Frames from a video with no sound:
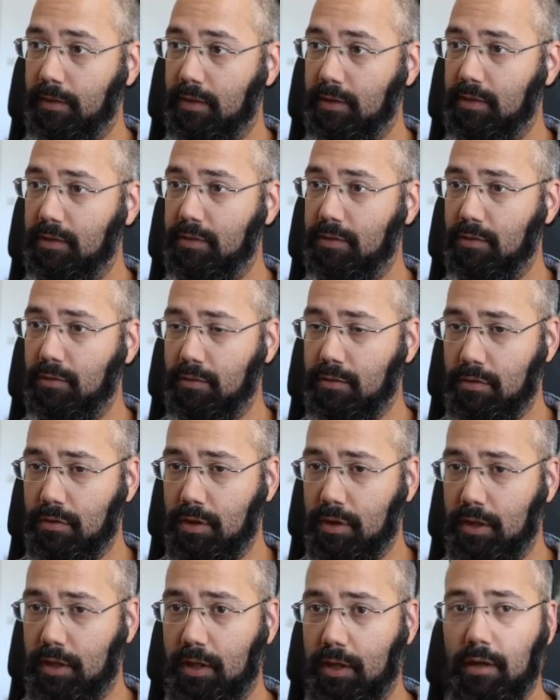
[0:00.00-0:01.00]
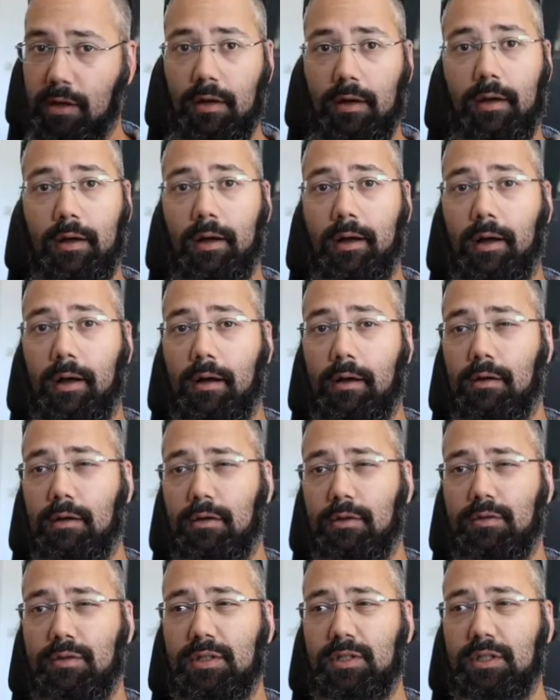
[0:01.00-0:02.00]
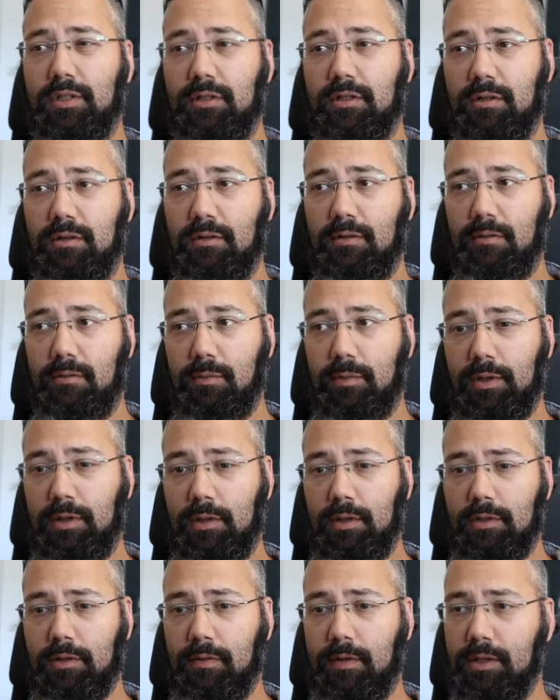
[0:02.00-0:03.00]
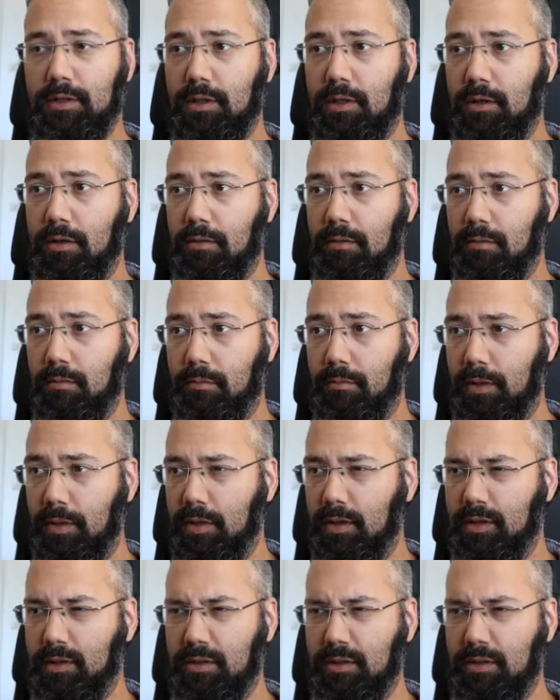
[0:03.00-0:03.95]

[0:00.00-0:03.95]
It's usually closed in winter as far as I know, because